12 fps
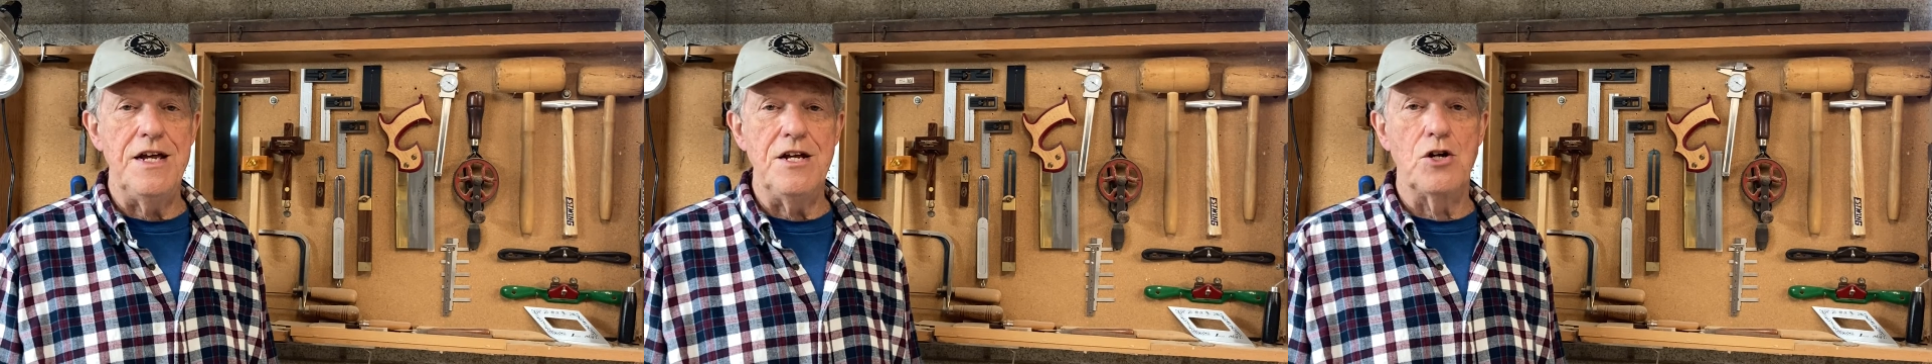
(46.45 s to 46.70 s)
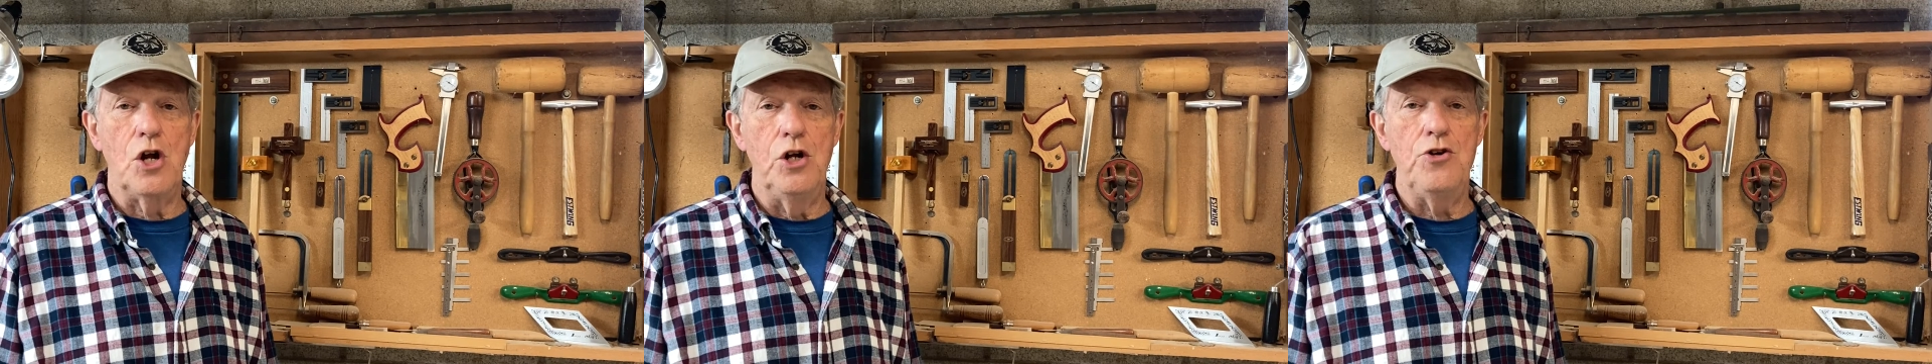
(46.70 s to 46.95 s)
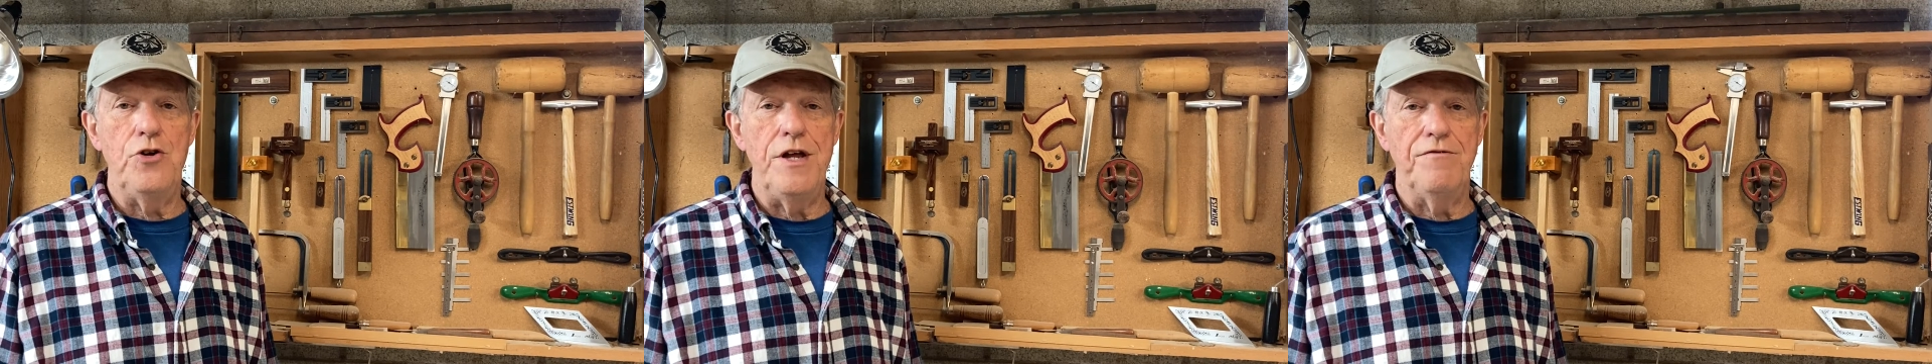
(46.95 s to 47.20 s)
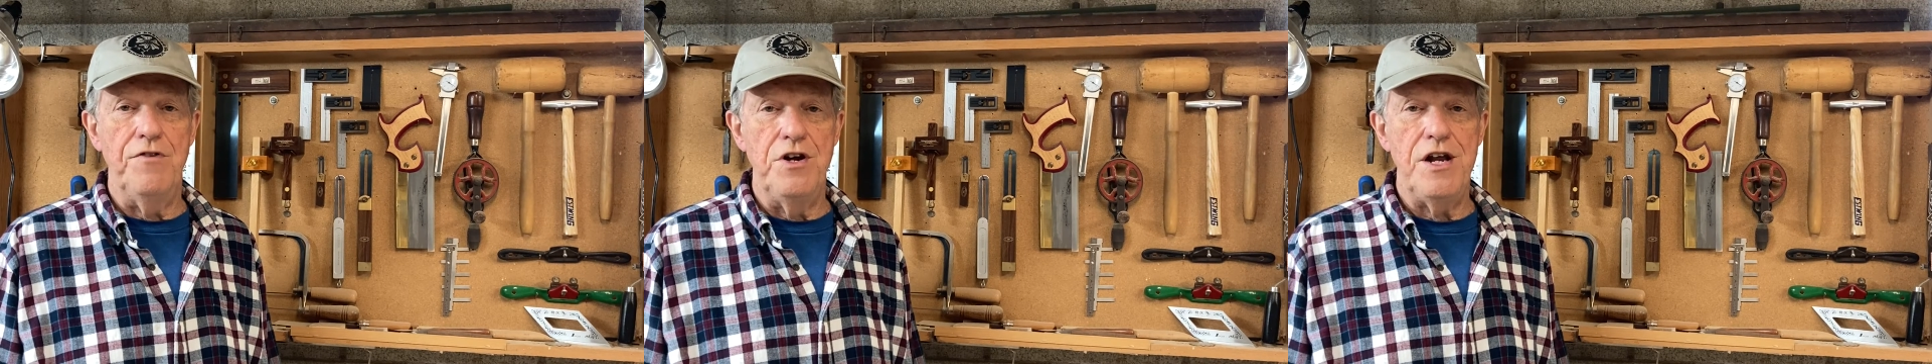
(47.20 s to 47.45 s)
including
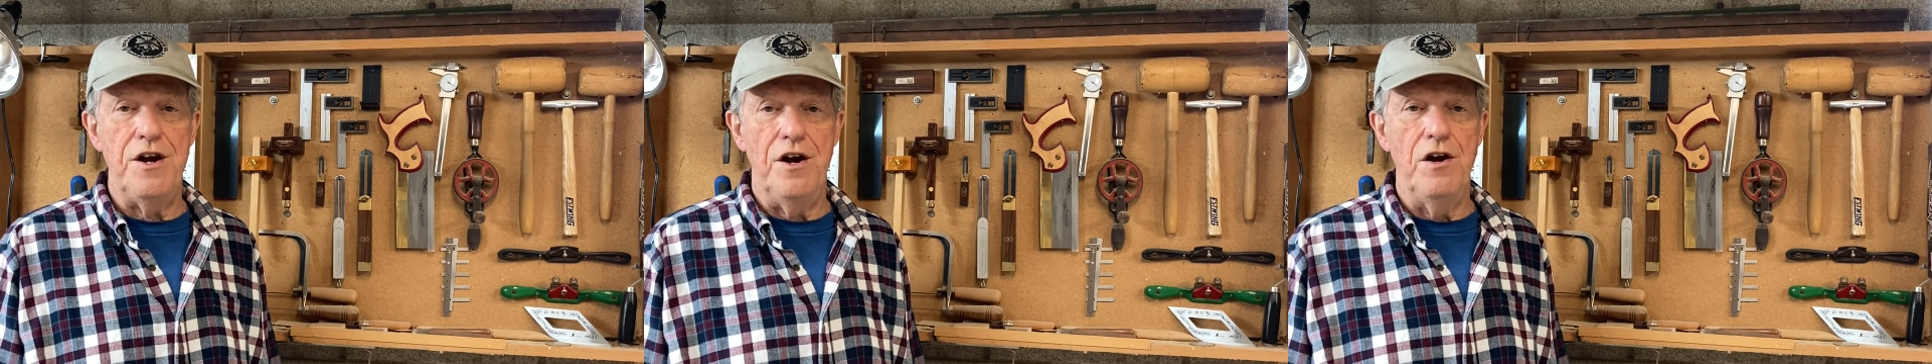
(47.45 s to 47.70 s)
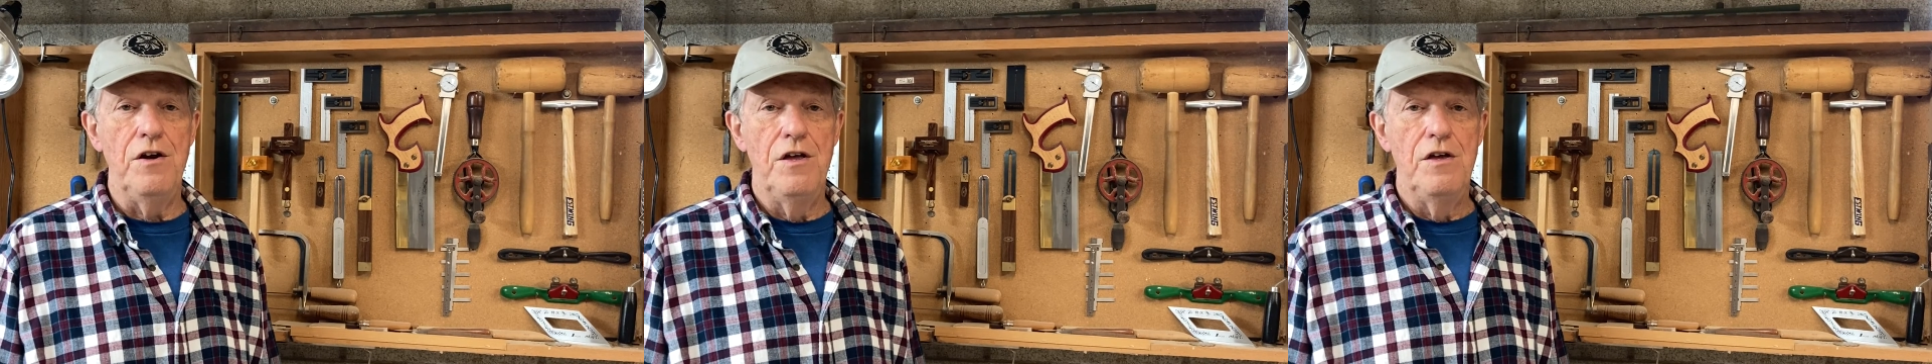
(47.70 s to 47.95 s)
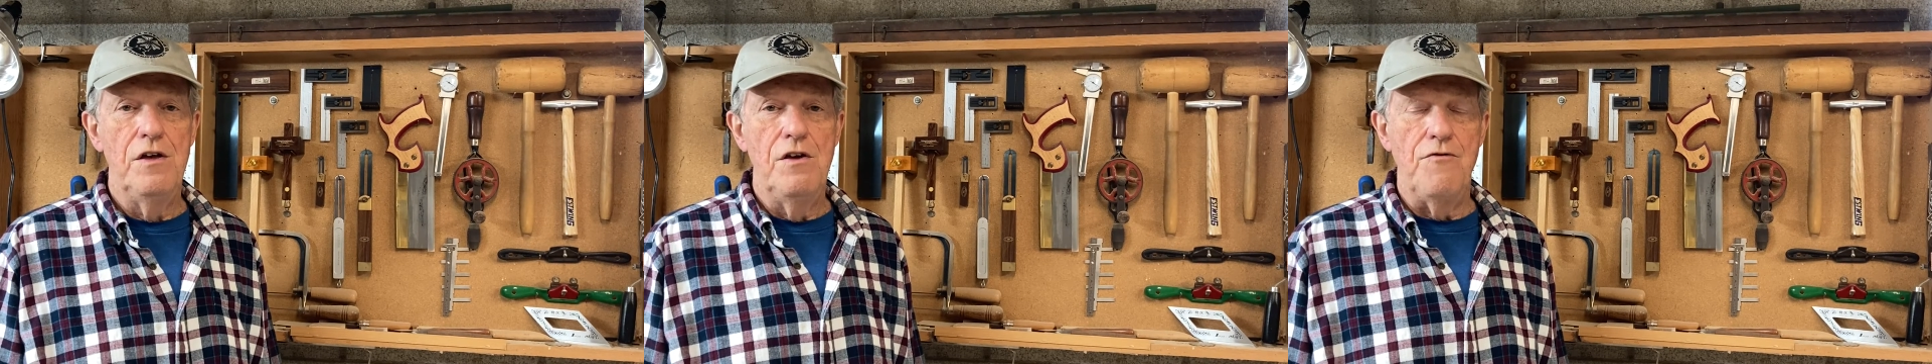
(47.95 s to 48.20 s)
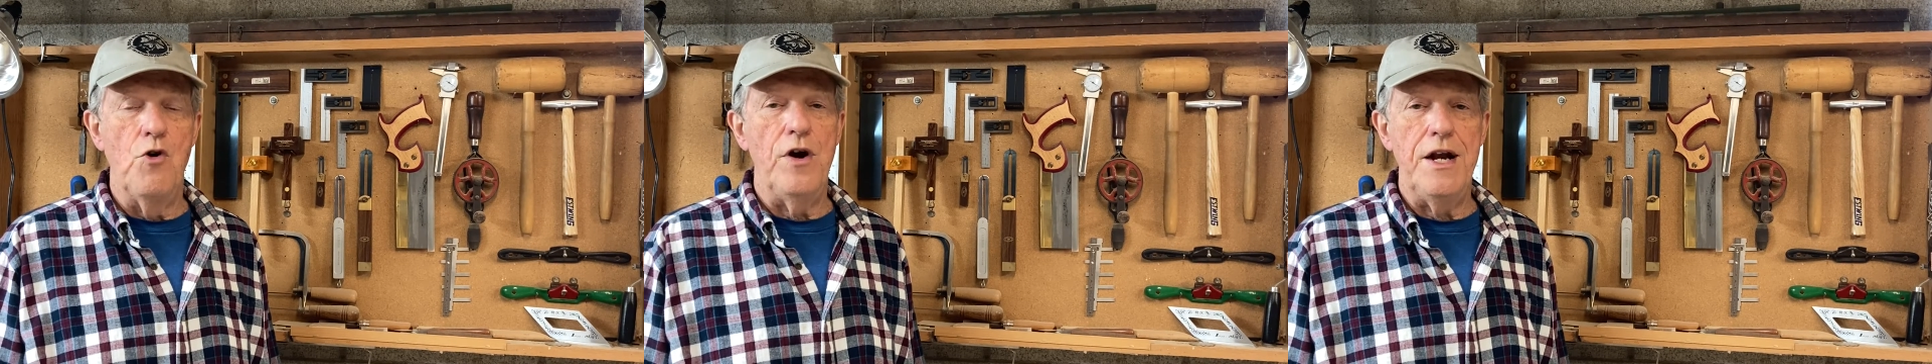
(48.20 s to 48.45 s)
veneer,
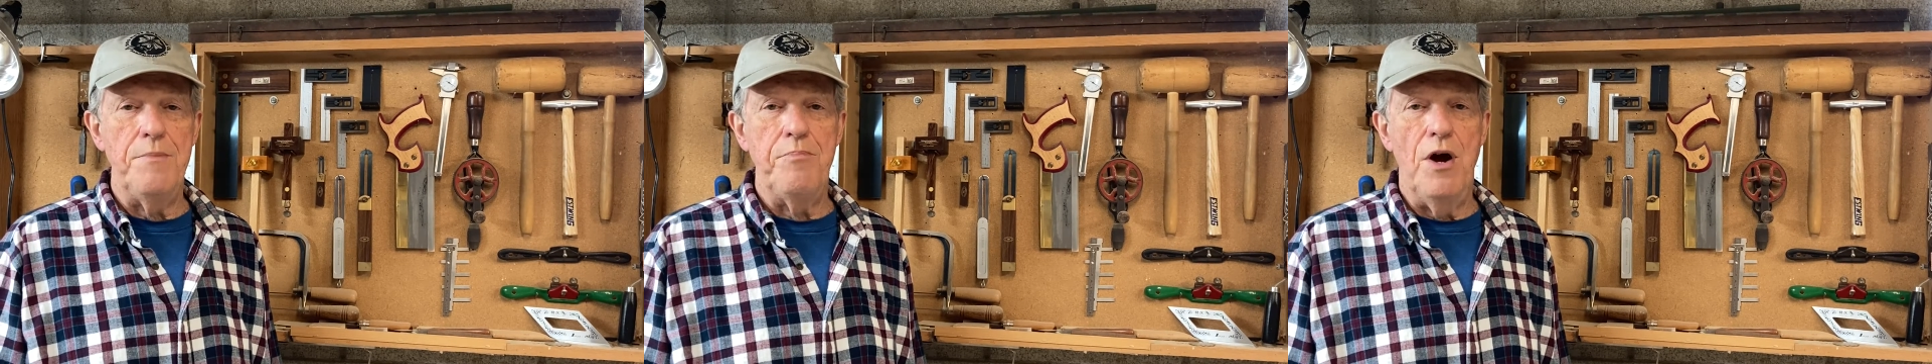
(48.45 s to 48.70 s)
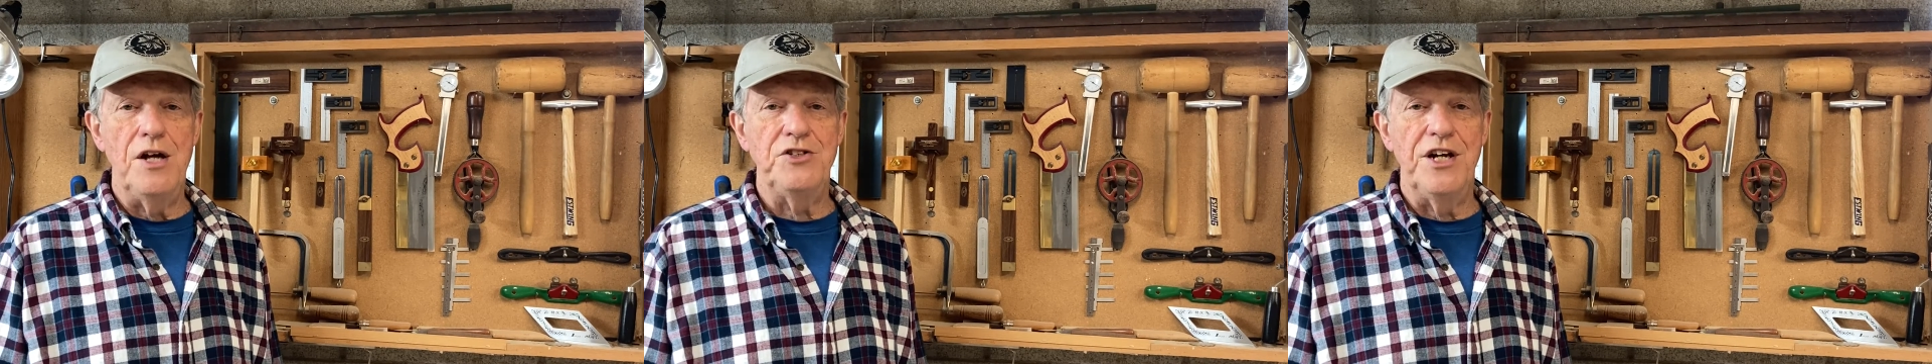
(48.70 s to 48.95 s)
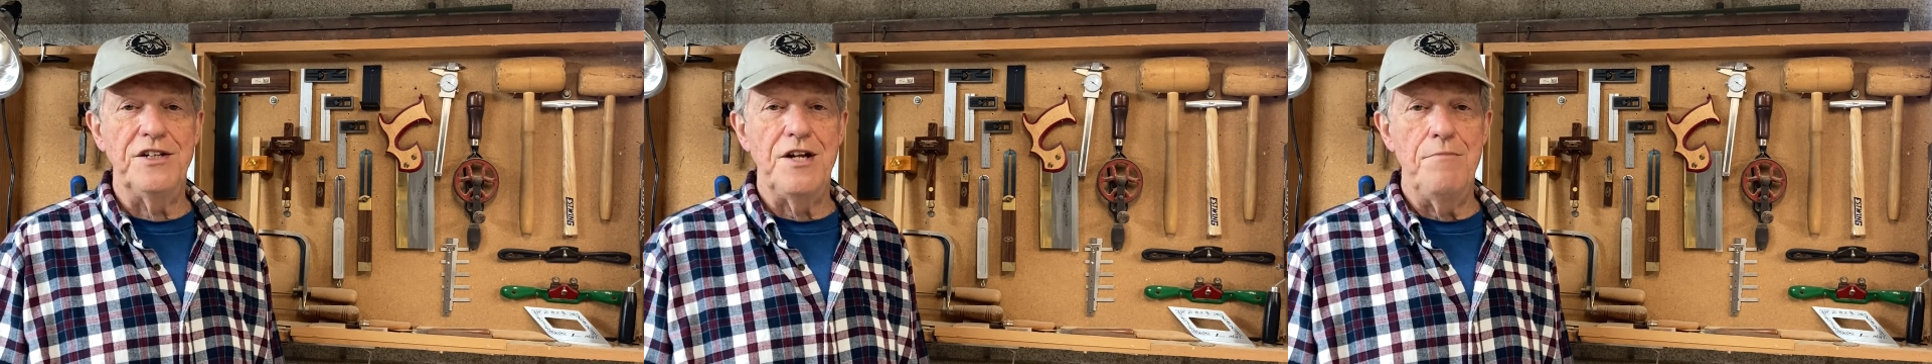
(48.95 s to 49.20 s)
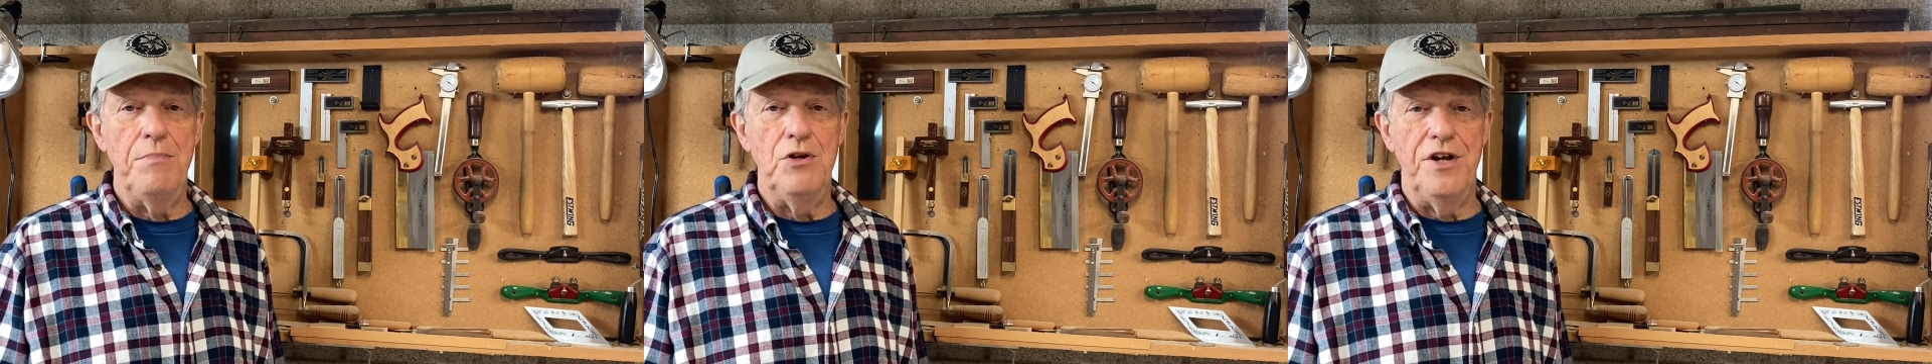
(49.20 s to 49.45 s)
for any project
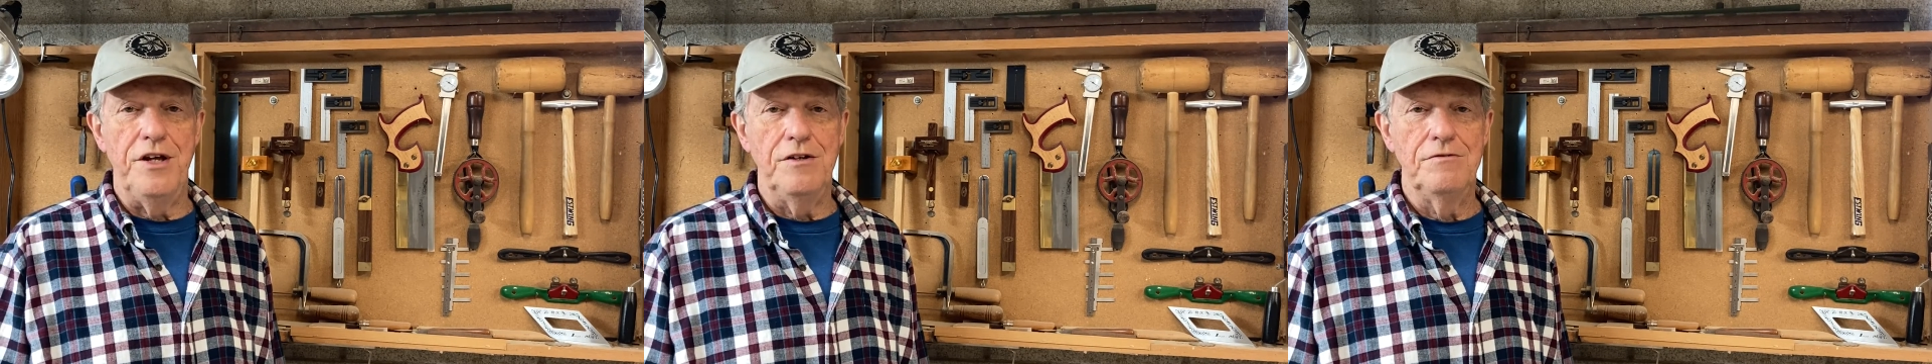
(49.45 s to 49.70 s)
I'm building.